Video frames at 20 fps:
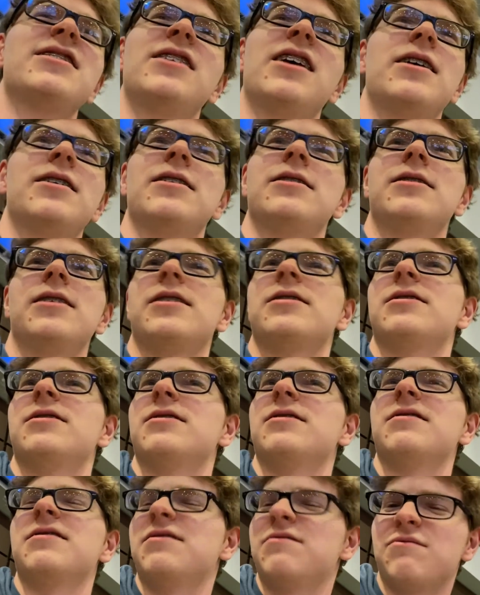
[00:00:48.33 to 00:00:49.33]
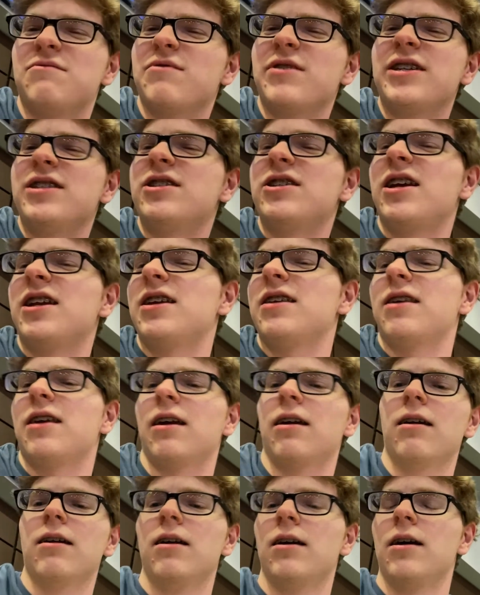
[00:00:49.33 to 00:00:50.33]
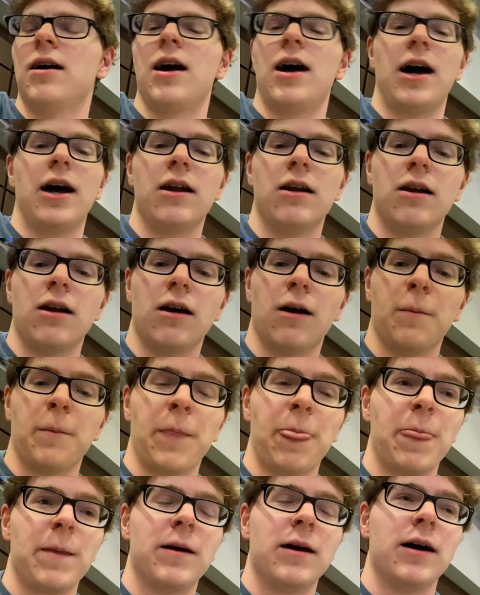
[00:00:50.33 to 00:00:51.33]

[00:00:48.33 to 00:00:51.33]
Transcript: that it doesn't reach anything? I don't know.